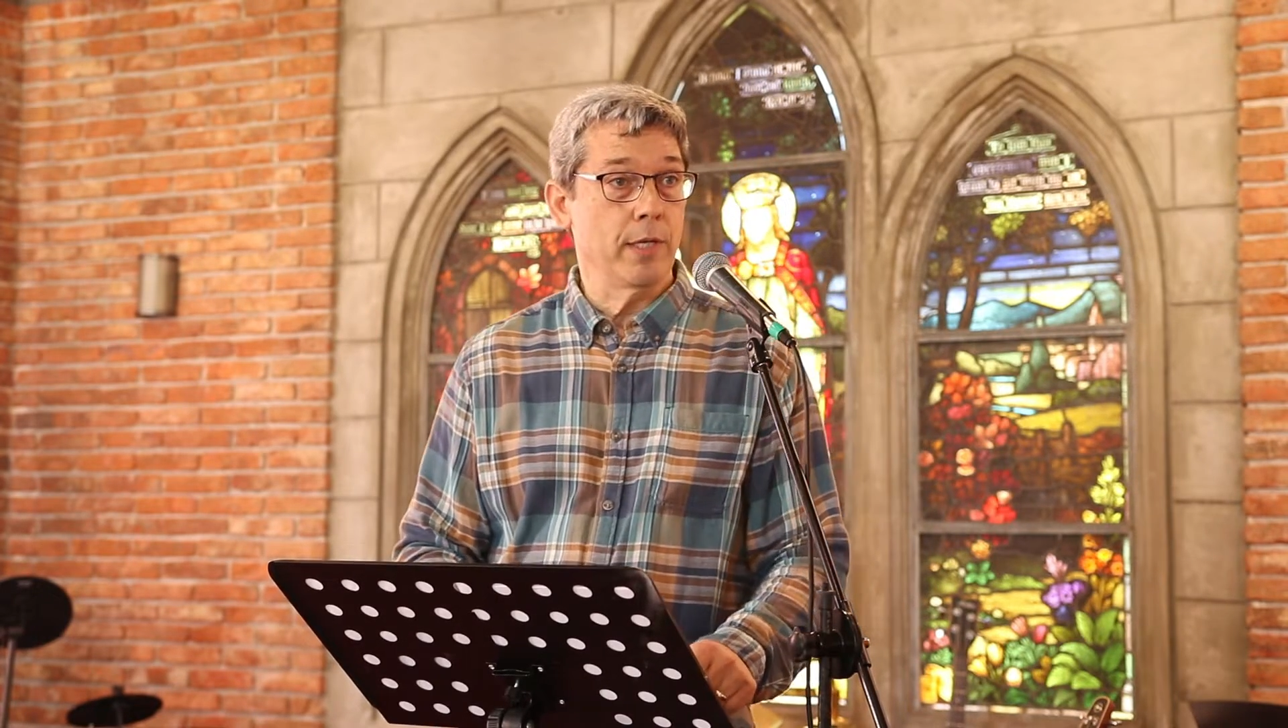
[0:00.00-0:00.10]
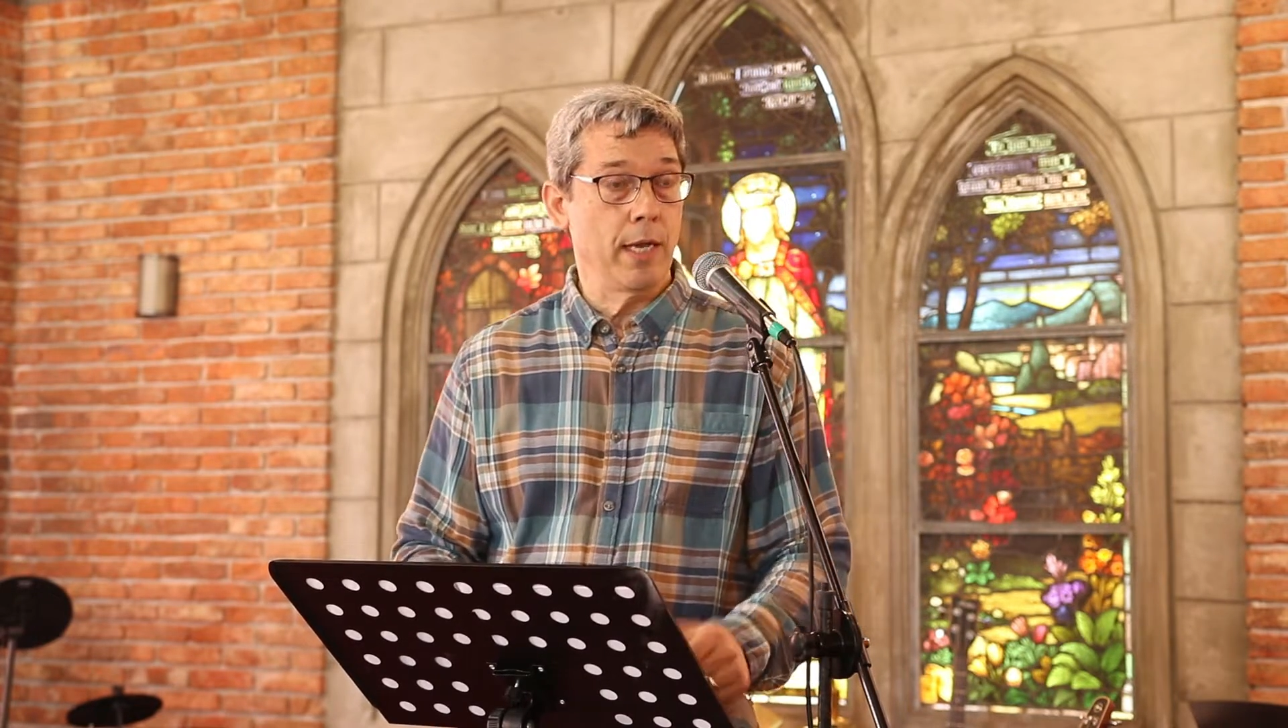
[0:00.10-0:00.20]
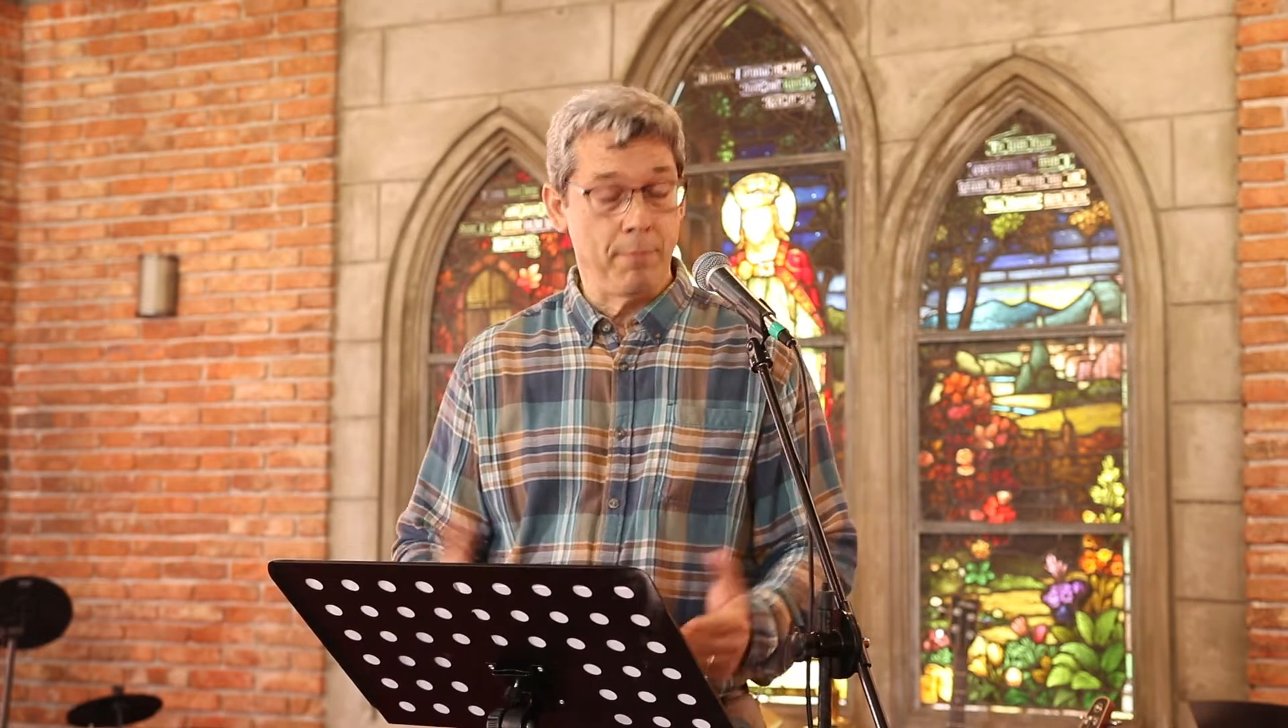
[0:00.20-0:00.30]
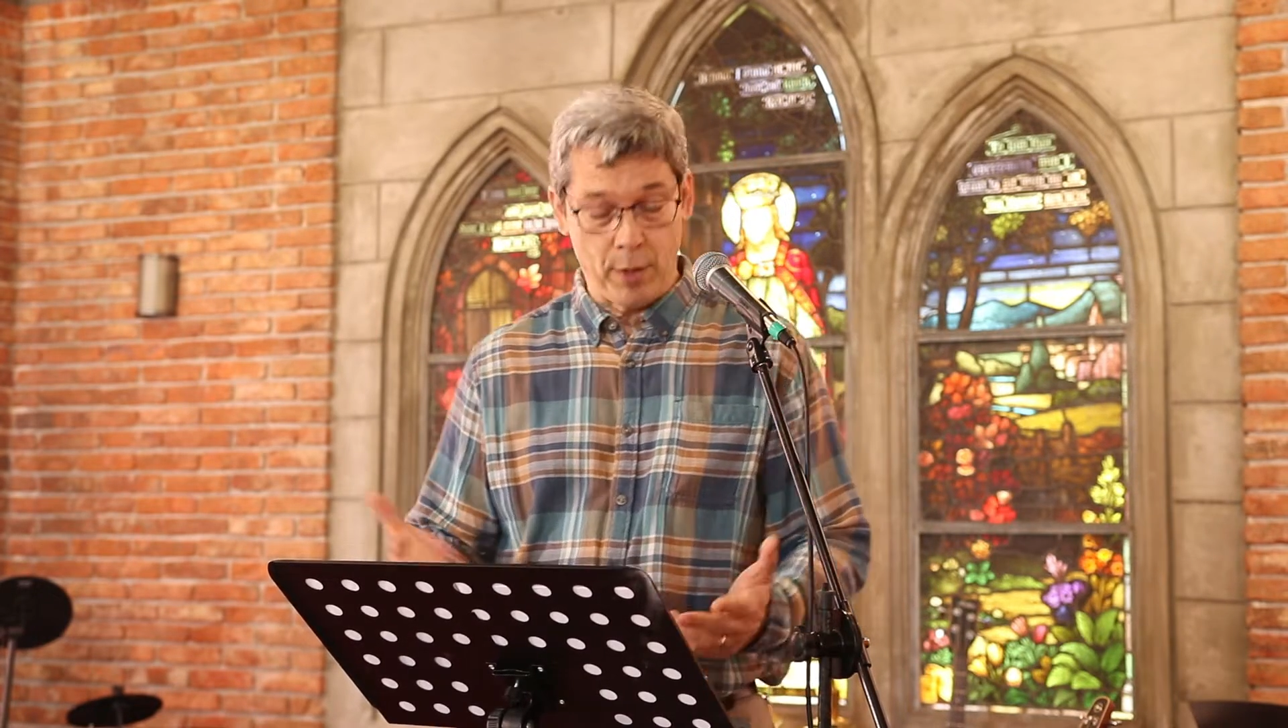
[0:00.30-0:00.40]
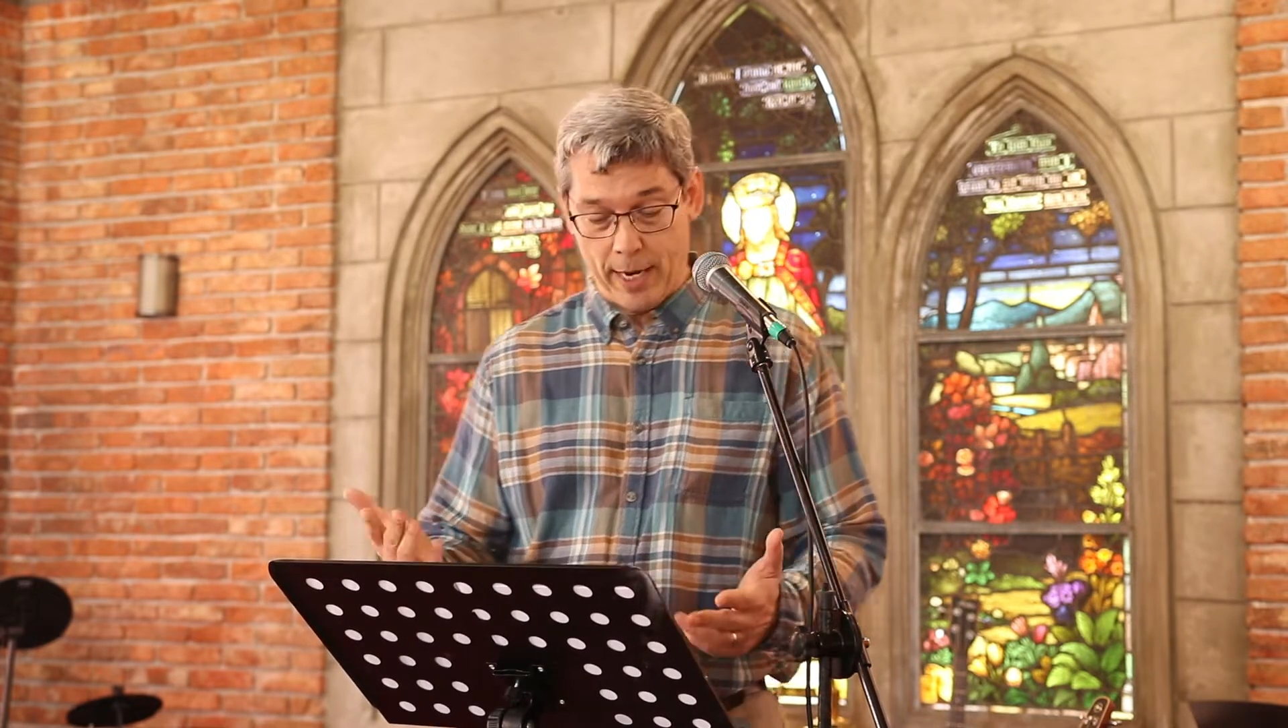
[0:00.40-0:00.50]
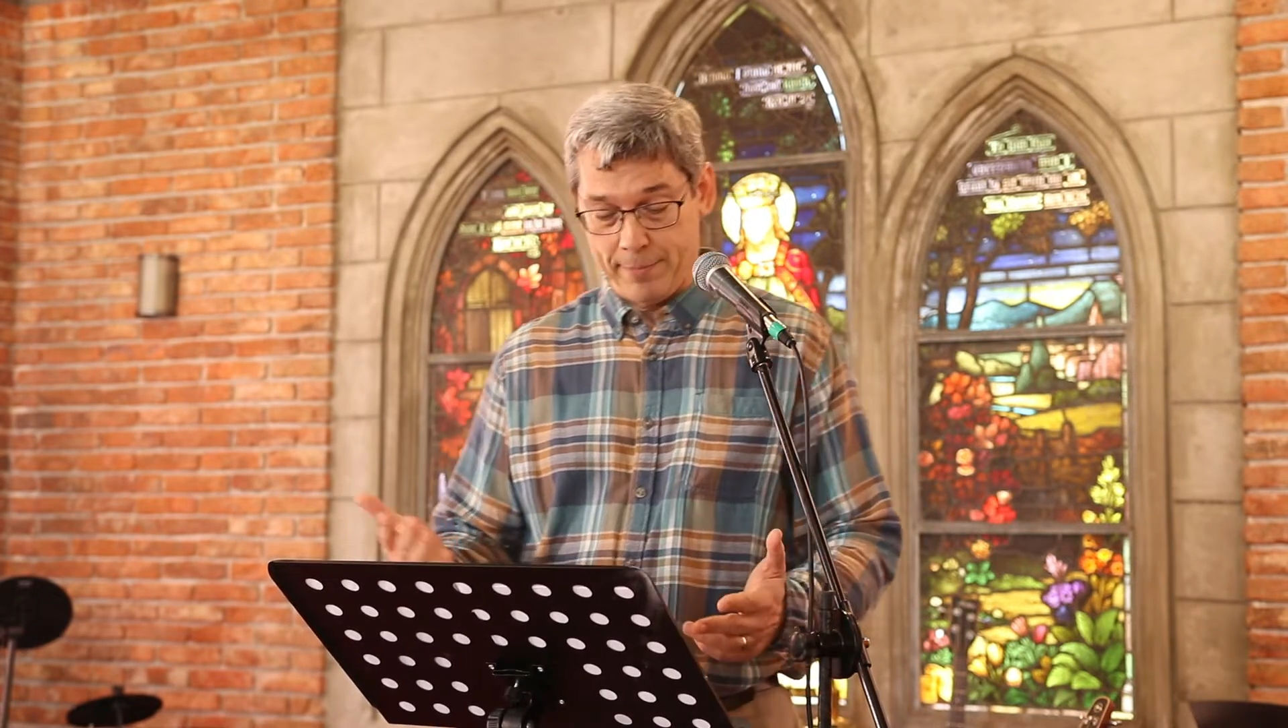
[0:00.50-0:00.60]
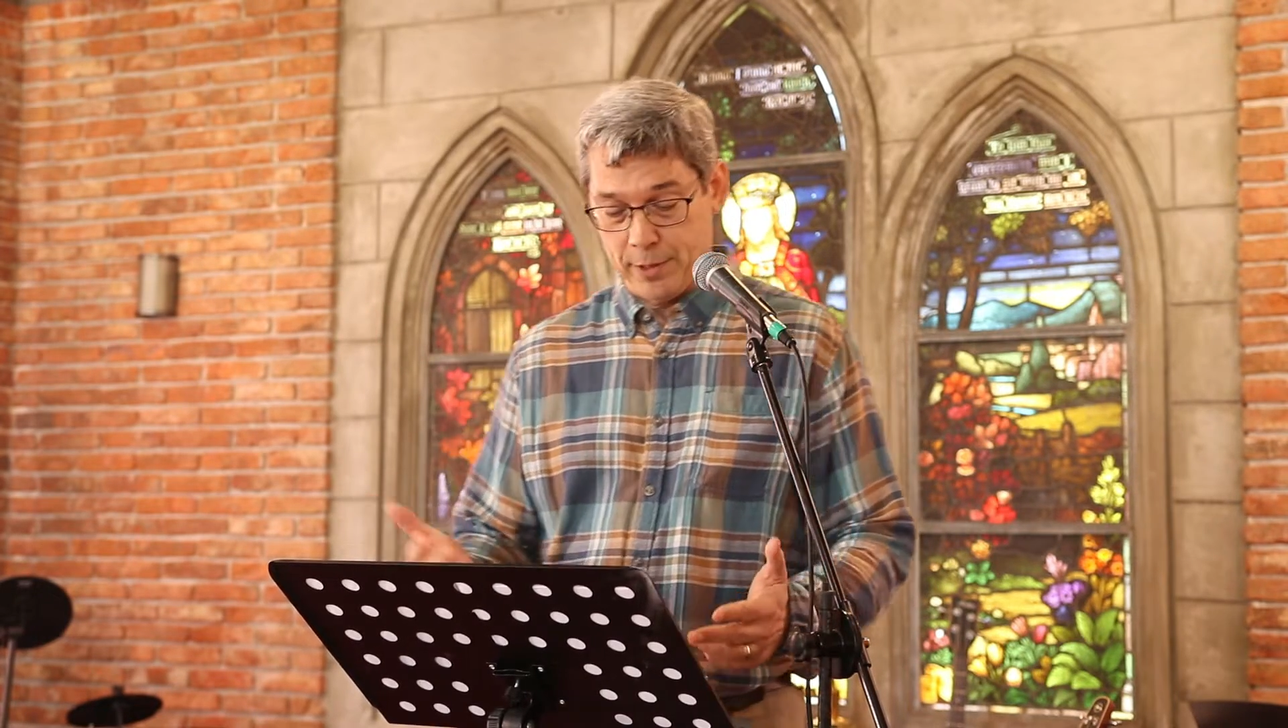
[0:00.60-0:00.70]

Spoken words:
and perhaps